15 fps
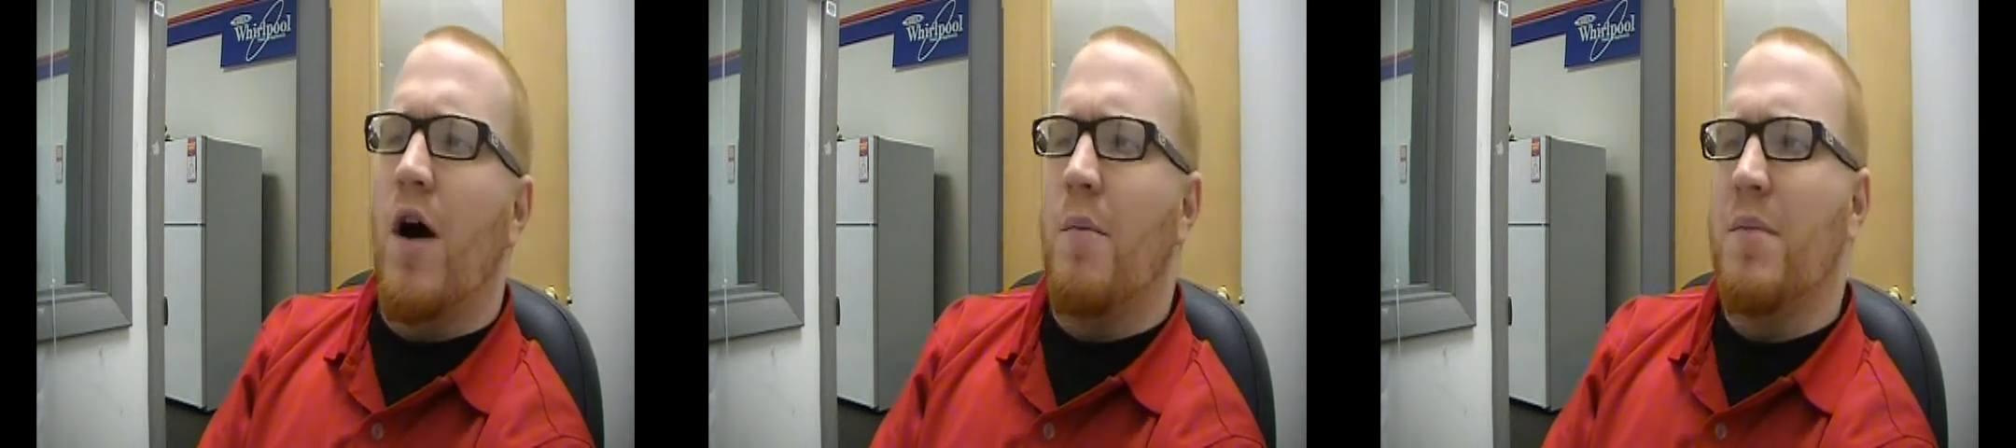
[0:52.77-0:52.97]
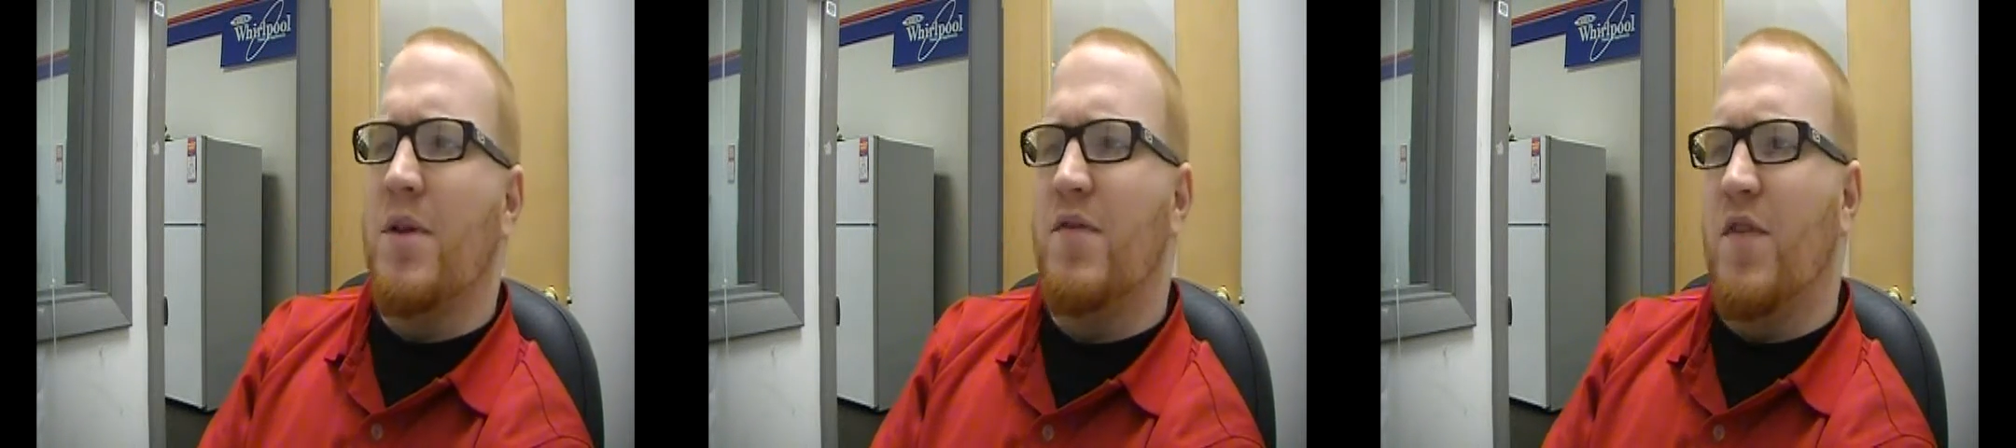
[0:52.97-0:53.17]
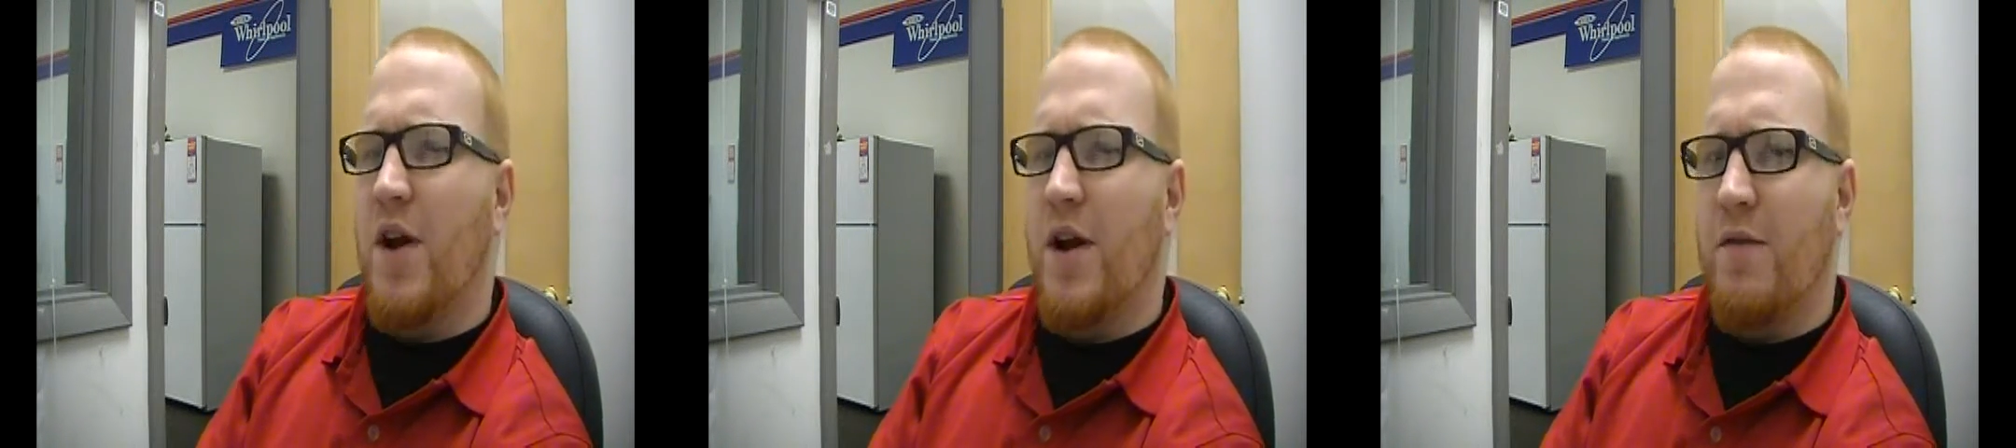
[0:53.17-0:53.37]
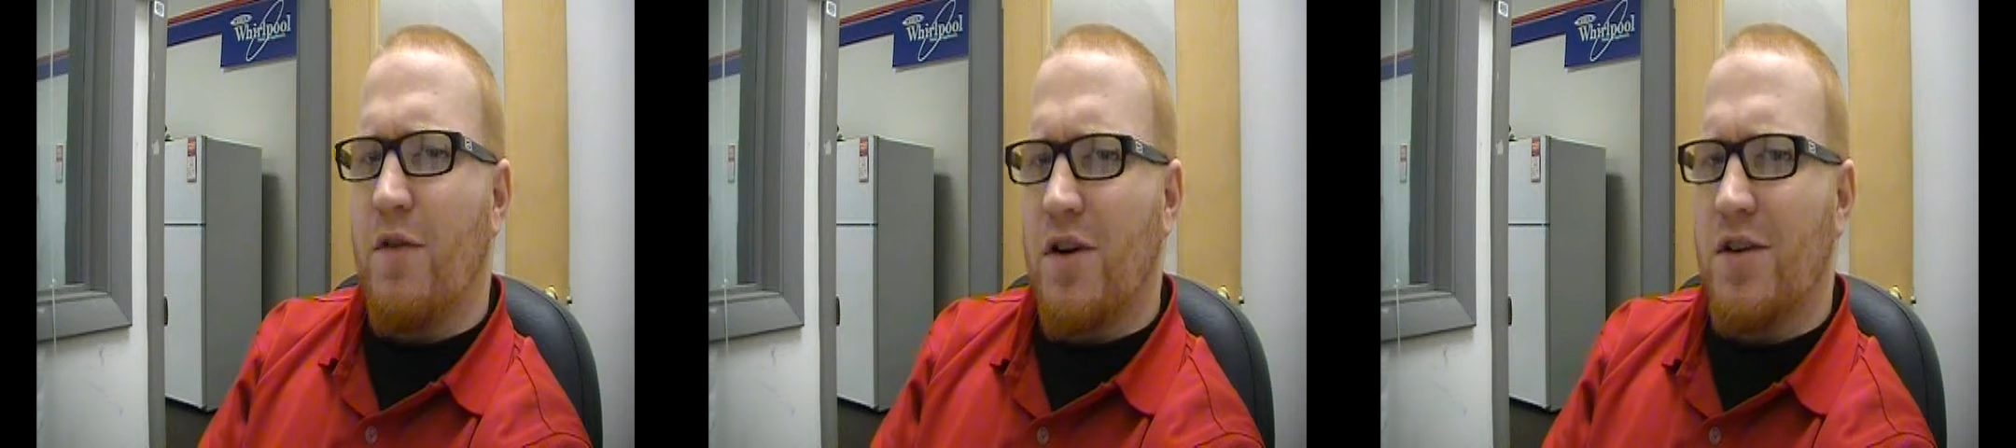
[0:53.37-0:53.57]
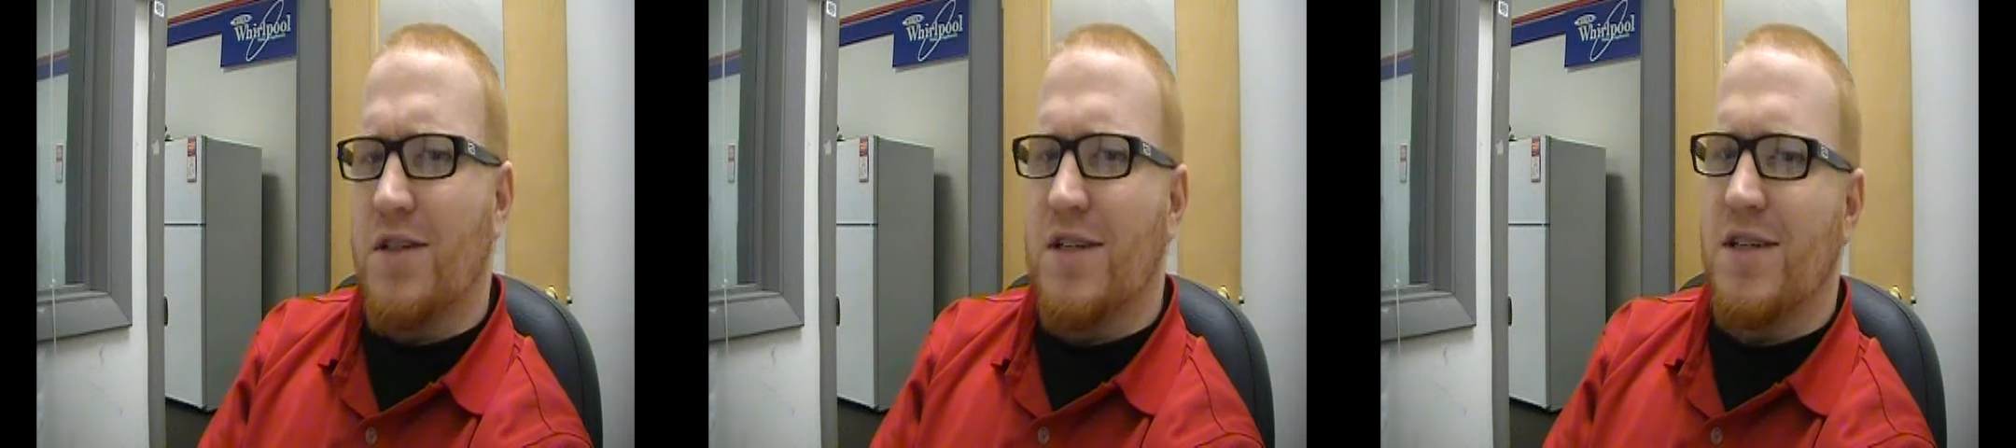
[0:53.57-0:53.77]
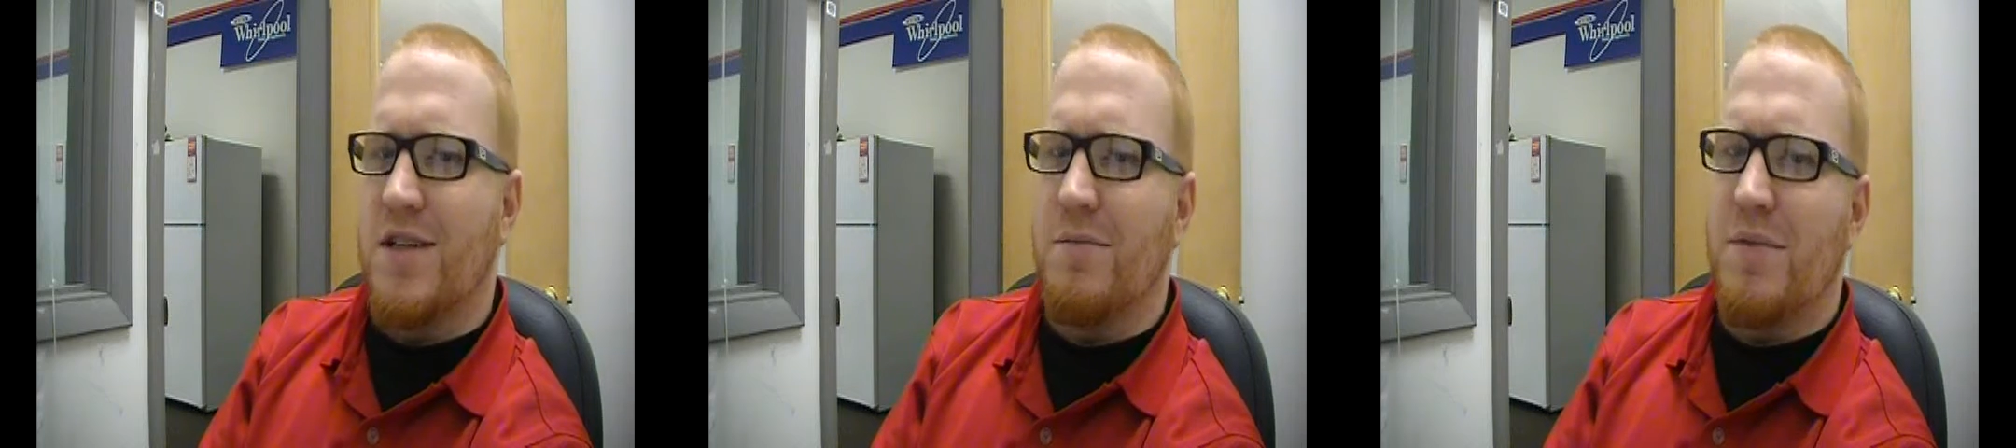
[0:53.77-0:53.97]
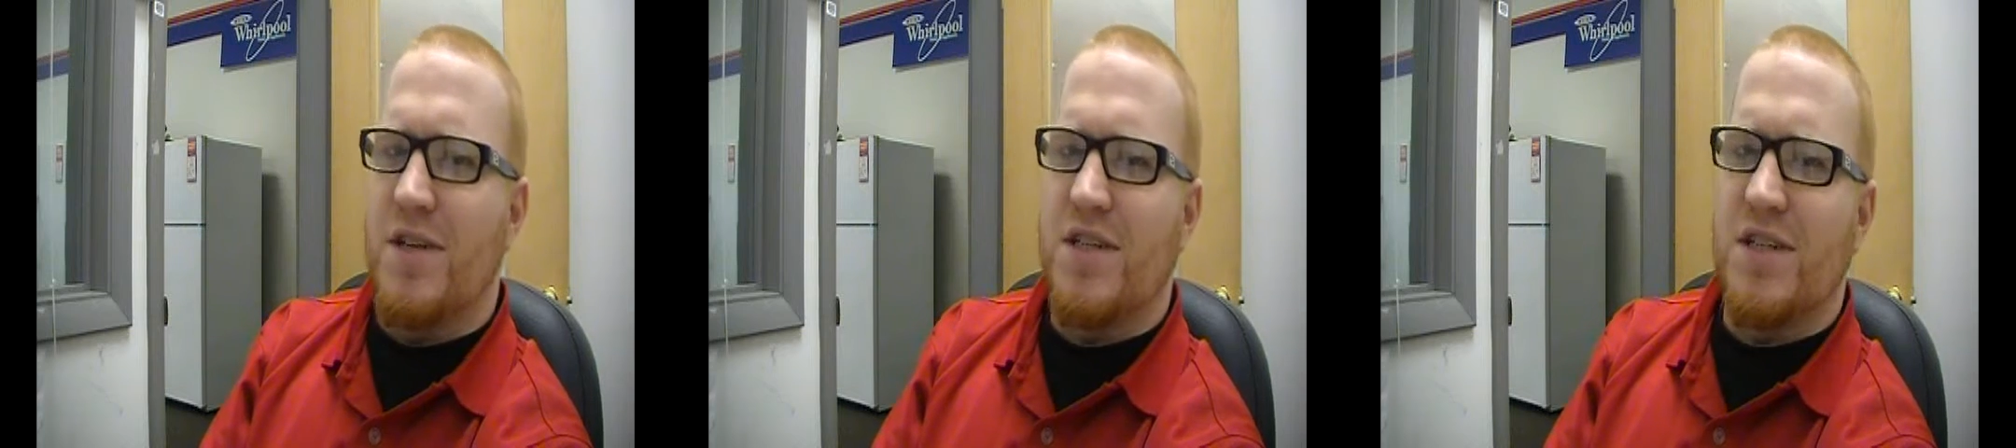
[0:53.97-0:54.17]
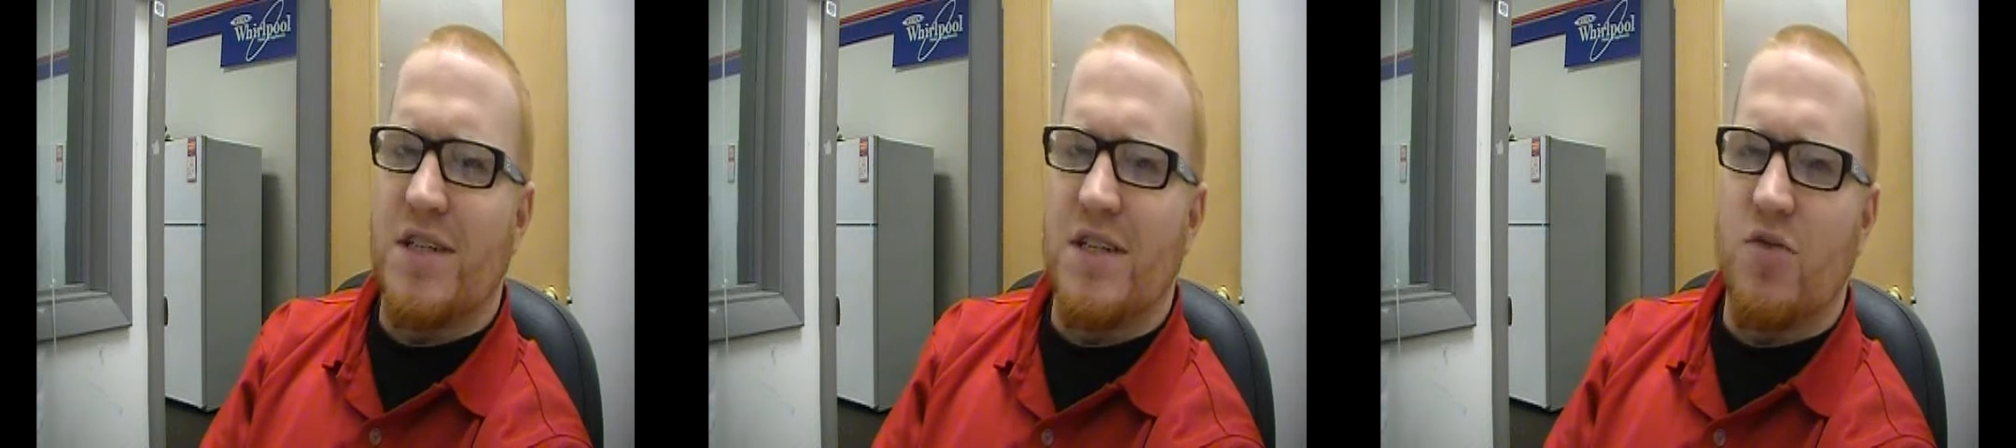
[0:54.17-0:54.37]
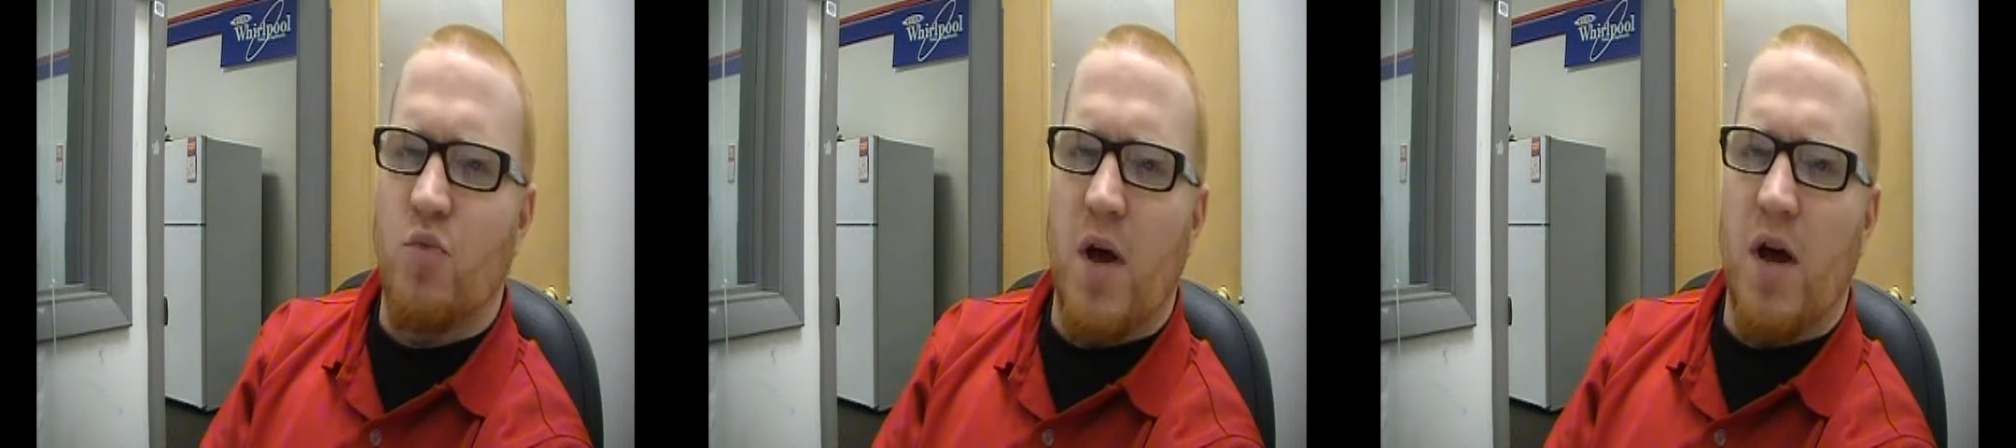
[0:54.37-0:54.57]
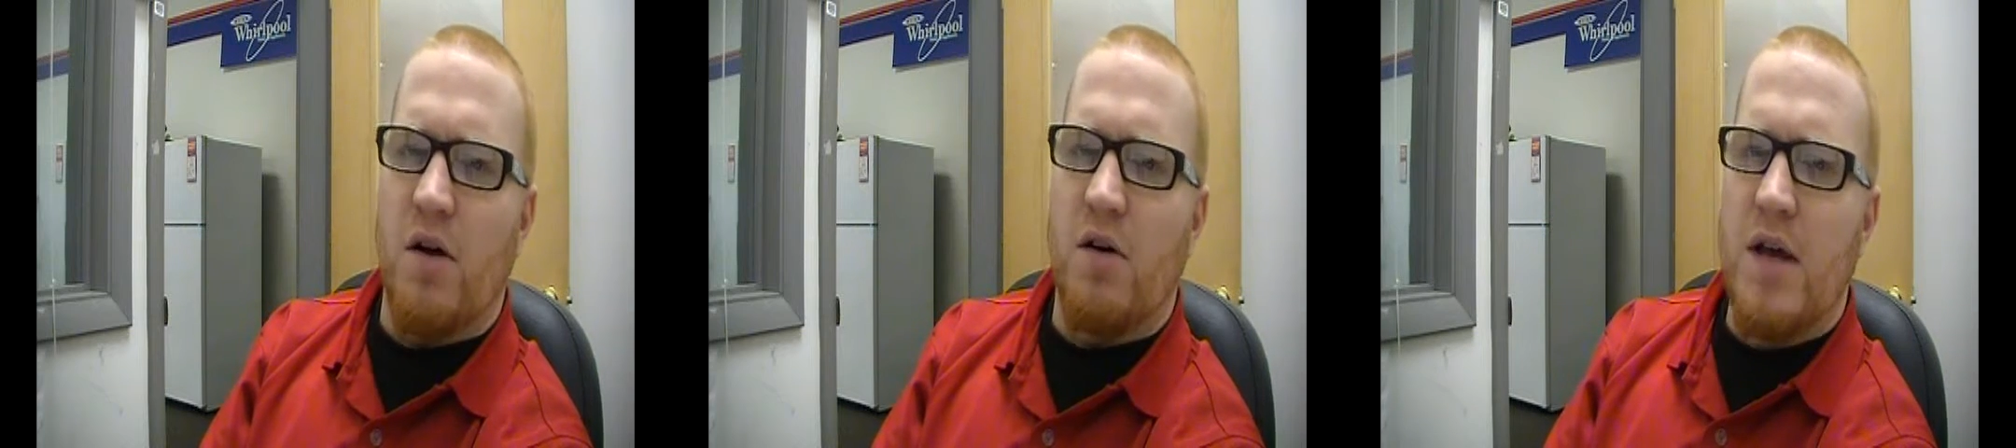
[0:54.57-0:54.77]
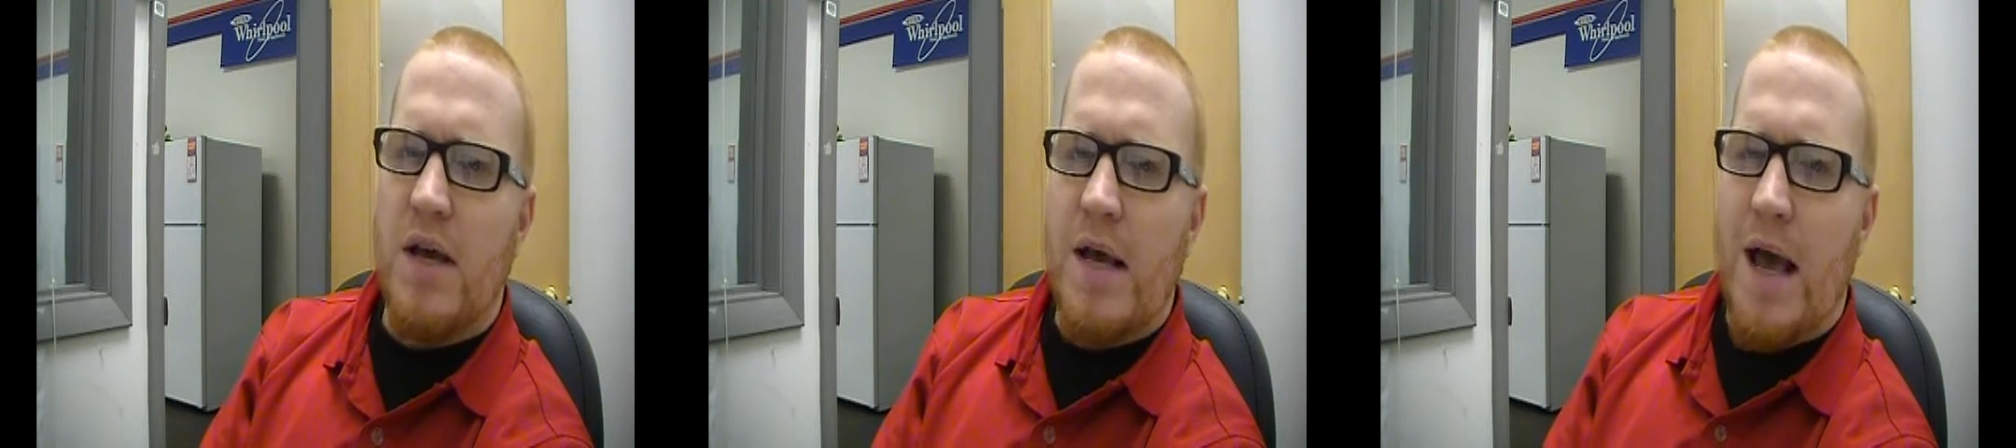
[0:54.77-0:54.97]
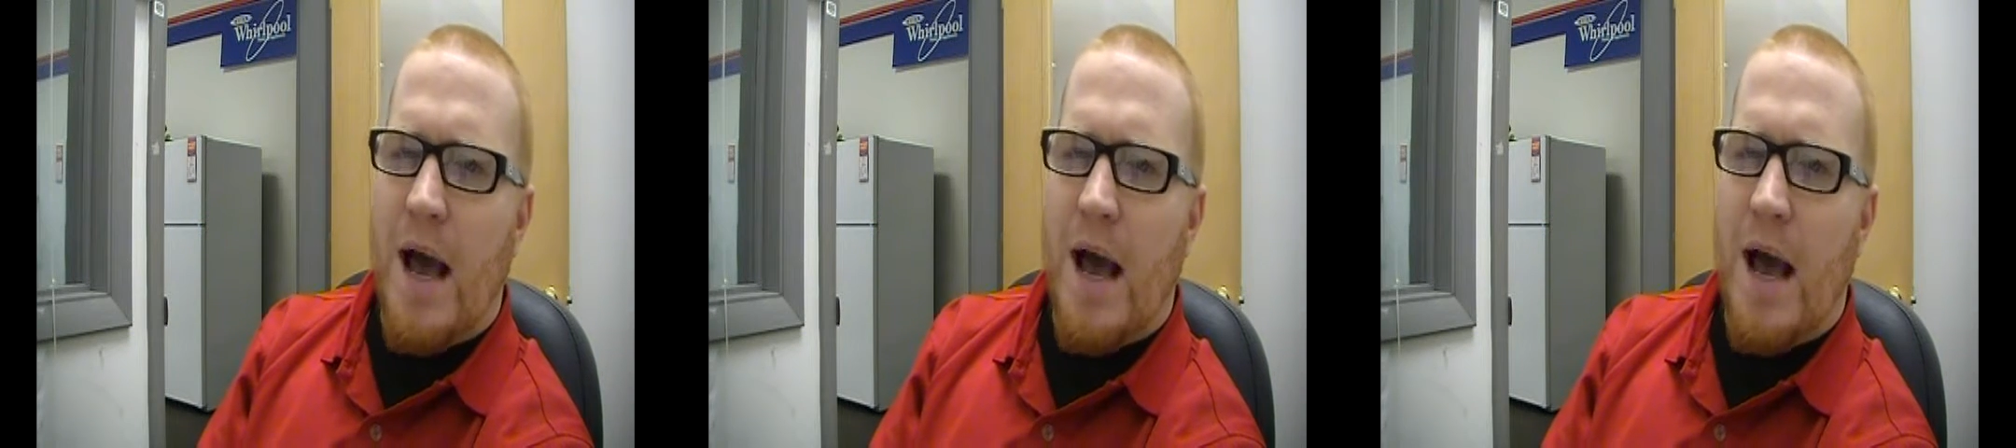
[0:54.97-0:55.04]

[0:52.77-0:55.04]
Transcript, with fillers: Um, he's very versed in submissions as well.